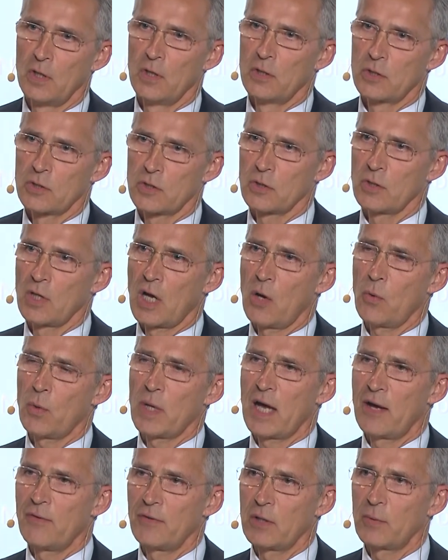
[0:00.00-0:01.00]
So now we
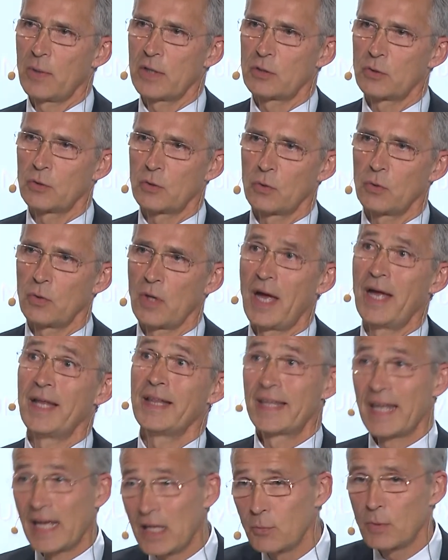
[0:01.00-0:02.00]
have in a way to do,
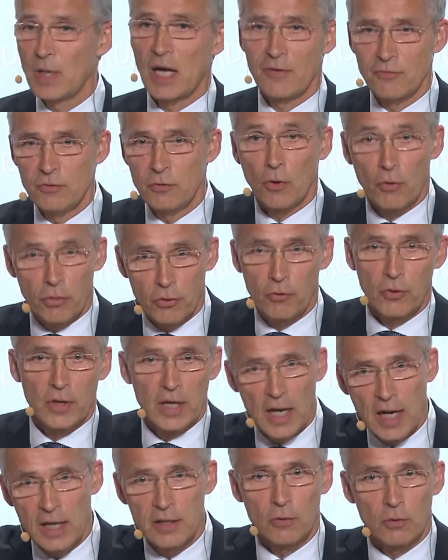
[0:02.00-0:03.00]
and then we have North
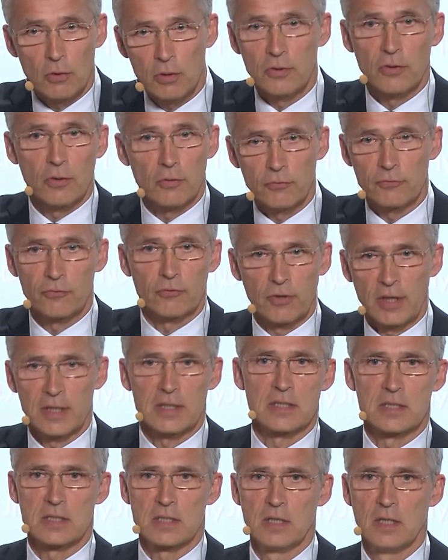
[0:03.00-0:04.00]
Korea and all those
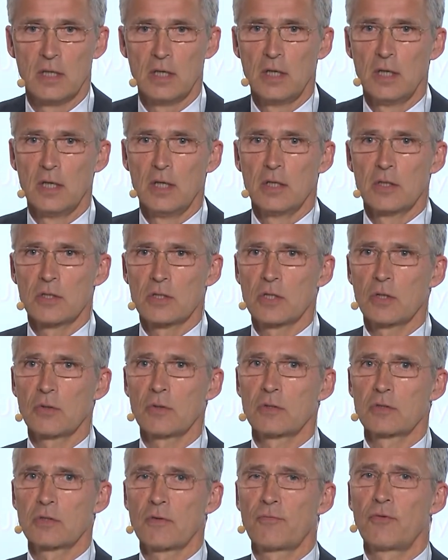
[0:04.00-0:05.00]
threats.
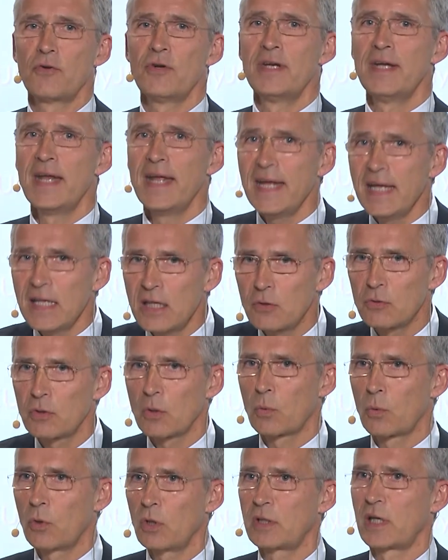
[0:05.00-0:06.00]
So for NATO, the
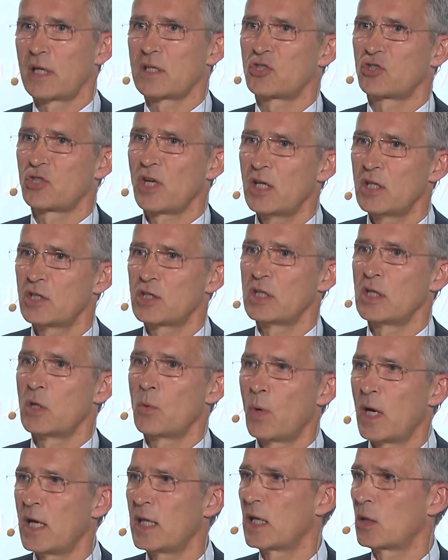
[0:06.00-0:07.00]
world has changed in a
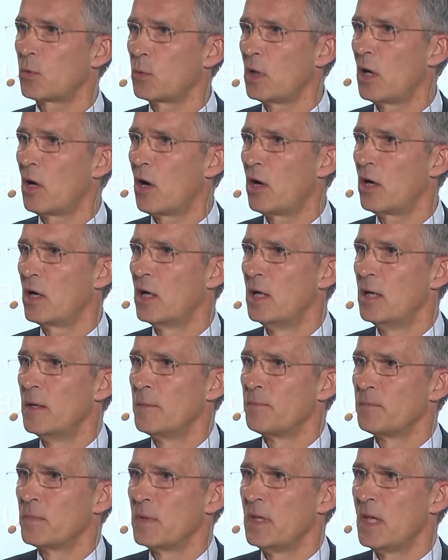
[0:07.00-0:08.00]
way that we are
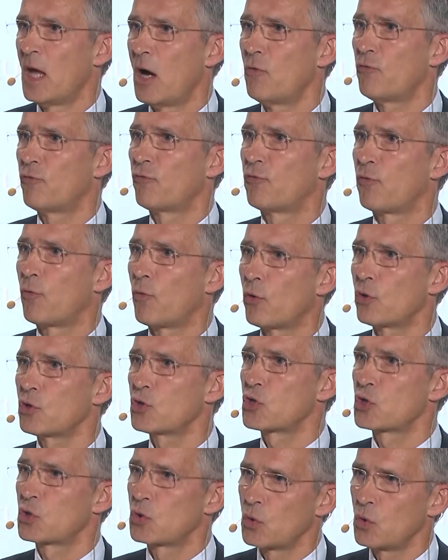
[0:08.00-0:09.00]
now
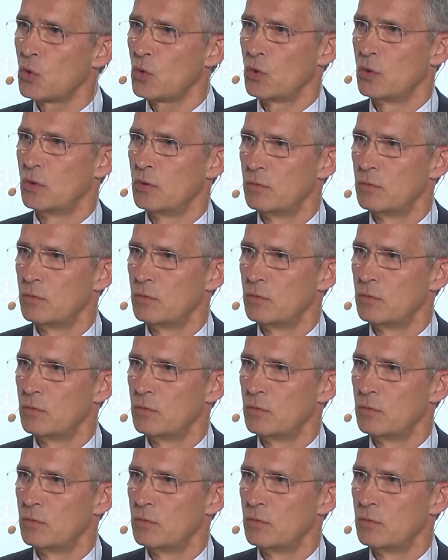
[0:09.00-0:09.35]
forced to